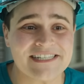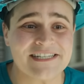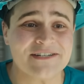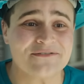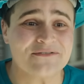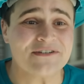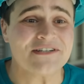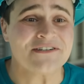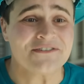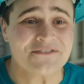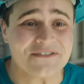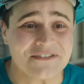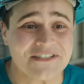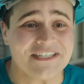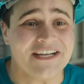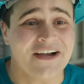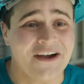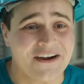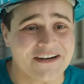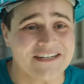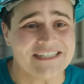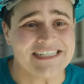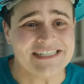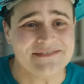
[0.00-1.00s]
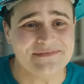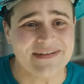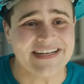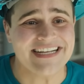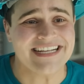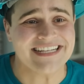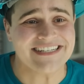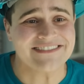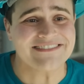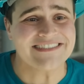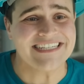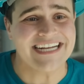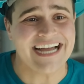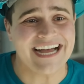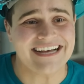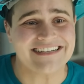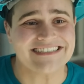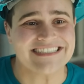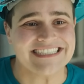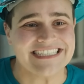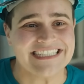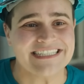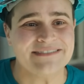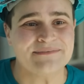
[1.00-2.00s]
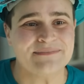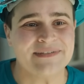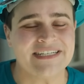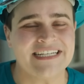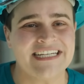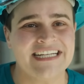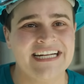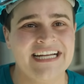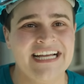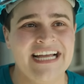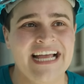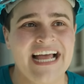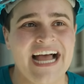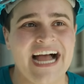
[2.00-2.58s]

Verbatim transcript: going to work really hard to make it a reality, but